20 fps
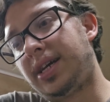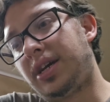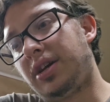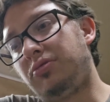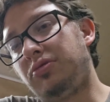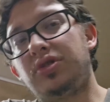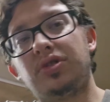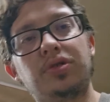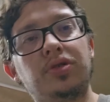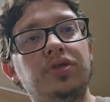and
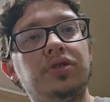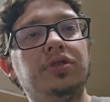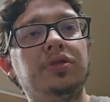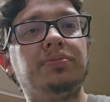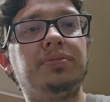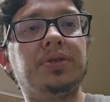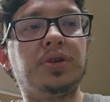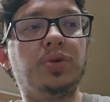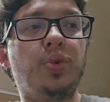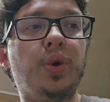we took a little
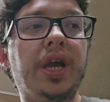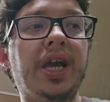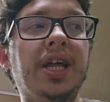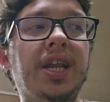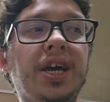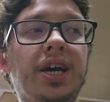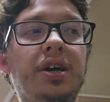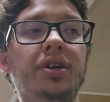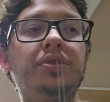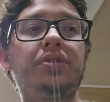bit of weight
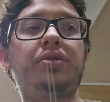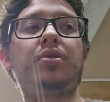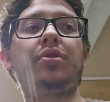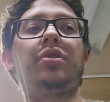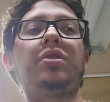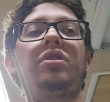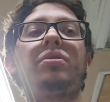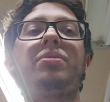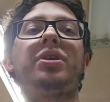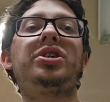out of the
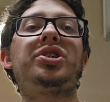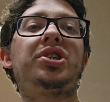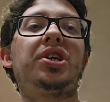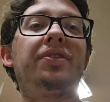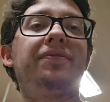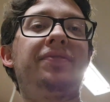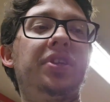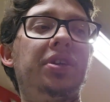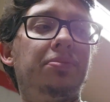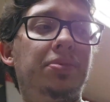car, about
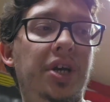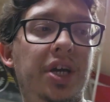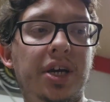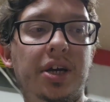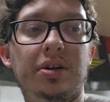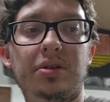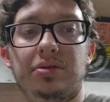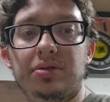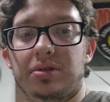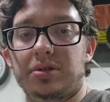70
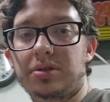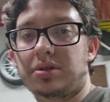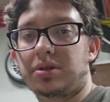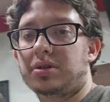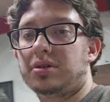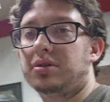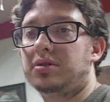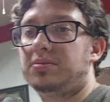pounds.